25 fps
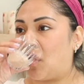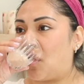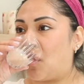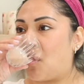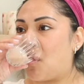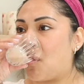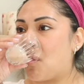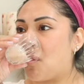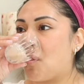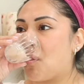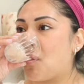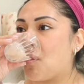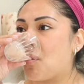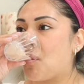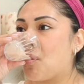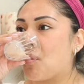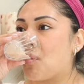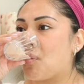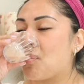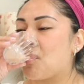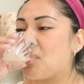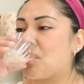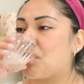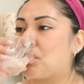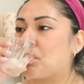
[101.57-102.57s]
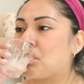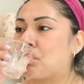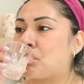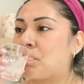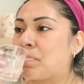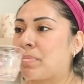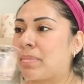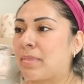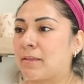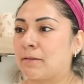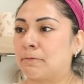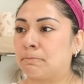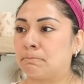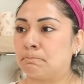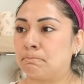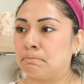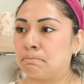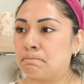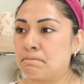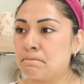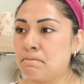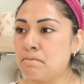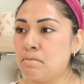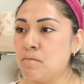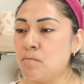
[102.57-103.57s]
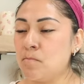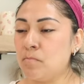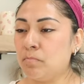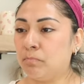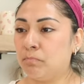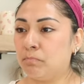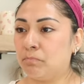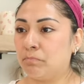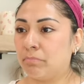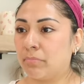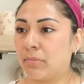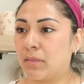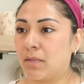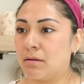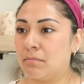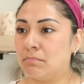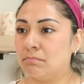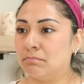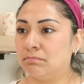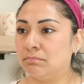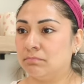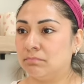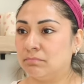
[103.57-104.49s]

No one is speaking in this clip.